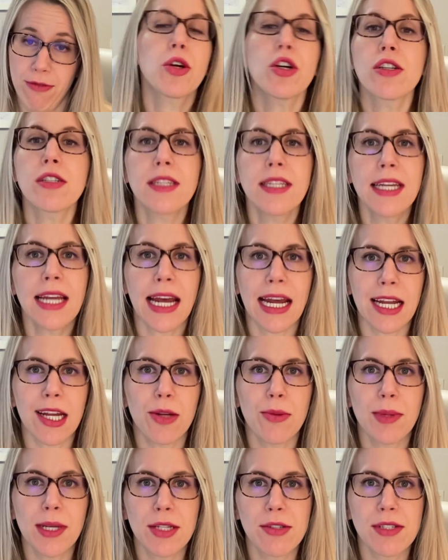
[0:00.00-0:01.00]
Personally,
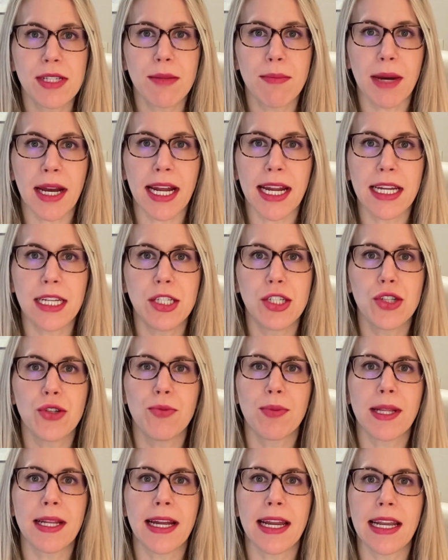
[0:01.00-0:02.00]
I'll be using mine to
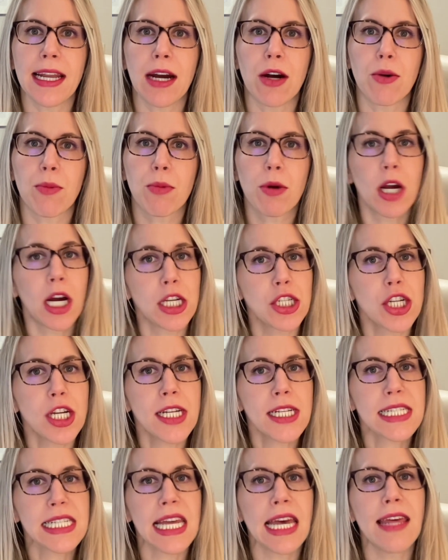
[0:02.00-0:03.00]
plan out
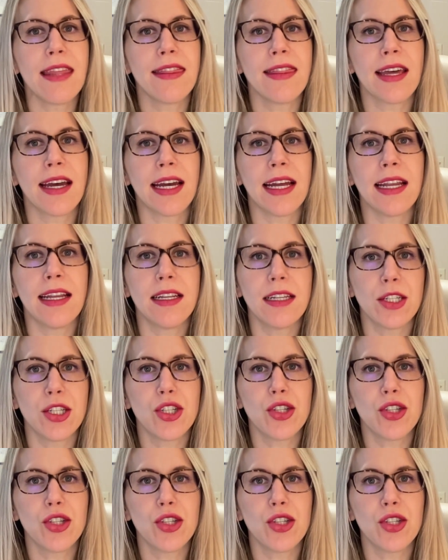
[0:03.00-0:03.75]
projects and then